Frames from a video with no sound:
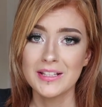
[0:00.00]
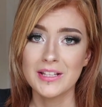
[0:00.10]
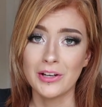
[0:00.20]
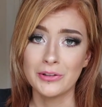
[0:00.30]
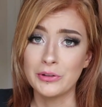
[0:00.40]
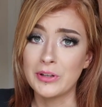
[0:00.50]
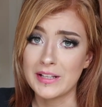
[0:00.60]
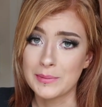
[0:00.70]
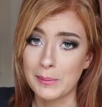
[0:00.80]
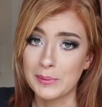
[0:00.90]
so, and you
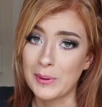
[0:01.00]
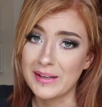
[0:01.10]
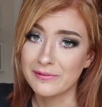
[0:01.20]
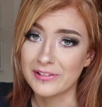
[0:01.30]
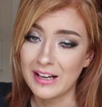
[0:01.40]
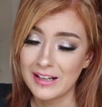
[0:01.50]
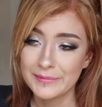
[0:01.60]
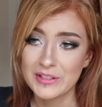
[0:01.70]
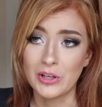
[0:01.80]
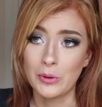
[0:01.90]
guys are probably waiting for
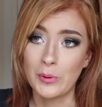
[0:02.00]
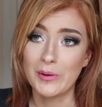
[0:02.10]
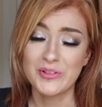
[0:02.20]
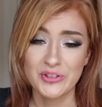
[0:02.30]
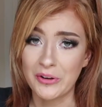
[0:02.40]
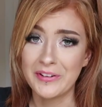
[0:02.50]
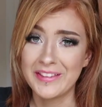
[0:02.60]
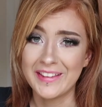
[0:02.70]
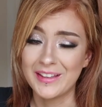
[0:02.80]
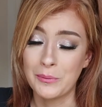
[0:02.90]
that, so
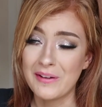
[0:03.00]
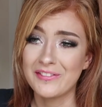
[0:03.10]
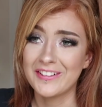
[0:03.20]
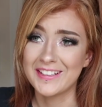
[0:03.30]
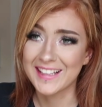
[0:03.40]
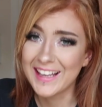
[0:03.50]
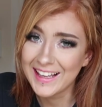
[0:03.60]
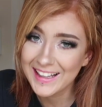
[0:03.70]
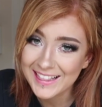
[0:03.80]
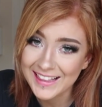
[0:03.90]
sorry that the weather has
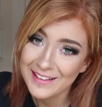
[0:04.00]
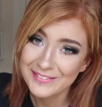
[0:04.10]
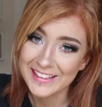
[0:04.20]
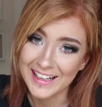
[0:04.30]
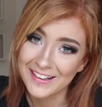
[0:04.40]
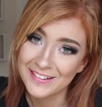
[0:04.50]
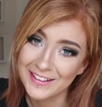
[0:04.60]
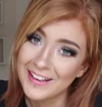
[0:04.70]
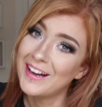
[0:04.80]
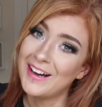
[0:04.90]
let me
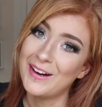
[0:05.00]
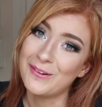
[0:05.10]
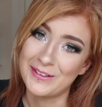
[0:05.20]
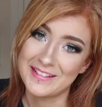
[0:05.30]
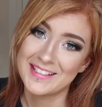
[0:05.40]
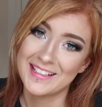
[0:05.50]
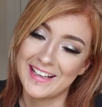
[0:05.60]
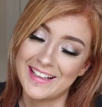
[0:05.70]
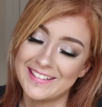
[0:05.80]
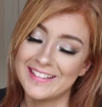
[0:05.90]
down once
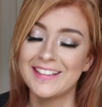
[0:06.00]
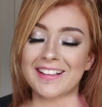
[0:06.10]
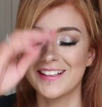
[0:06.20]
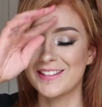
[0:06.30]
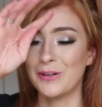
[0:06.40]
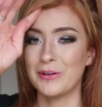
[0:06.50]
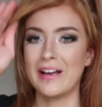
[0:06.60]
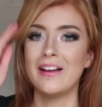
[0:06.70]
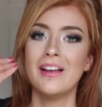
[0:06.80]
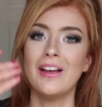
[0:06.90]
again. So
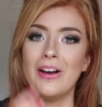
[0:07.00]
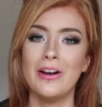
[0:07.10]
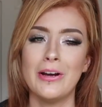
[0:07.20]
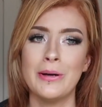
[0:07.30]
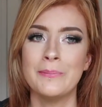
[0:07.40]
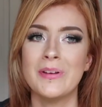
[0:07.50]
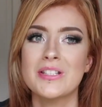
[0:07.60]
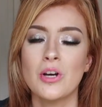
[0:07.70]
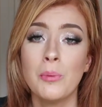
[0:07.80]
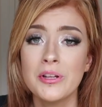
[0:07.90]
yeah,
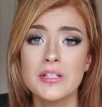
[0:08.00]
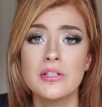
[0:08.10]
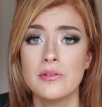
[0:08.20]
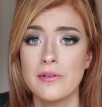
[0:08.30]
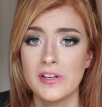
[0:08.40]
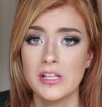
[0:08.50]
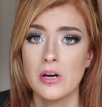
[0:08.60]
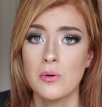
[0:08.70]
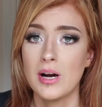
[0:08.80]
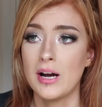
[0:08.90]
so I wanted to do a
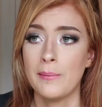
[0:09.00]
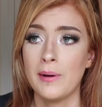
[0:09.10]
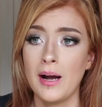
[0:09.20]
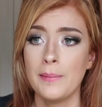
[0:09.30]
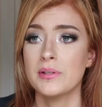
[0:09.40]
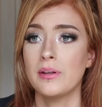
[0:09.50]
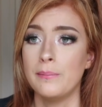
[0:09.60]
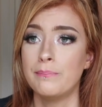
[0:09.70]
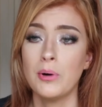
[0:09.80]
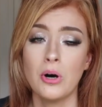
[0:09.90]
video. I'm
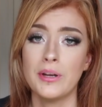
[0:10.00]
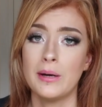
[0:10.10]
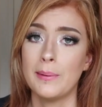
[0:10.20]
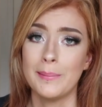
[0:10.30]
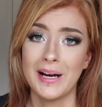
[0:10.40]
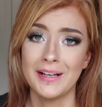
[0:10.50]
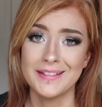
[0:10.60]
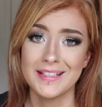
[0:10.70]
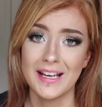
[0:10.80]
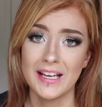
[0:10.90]
absolutely bored out of my
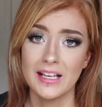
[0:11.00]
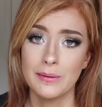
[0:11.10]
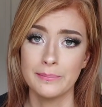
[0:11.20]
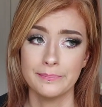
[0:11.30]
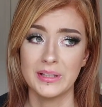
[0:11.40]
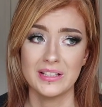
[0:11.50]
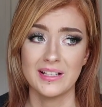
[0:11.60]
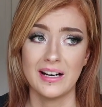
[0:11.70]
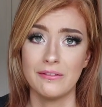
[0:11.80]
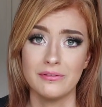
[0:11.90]
mind today because
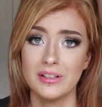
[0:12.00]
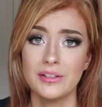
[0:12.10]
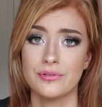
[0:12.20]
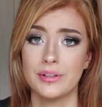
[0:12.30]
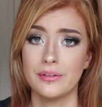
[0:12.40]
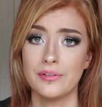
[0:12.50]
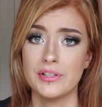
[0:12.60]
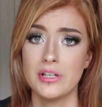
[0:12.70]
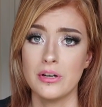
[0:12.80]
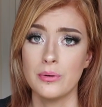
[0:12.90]
I have literally nothing
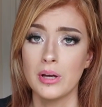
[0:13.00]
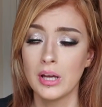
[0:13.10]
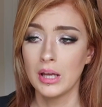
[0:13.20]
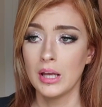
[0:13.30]
to do.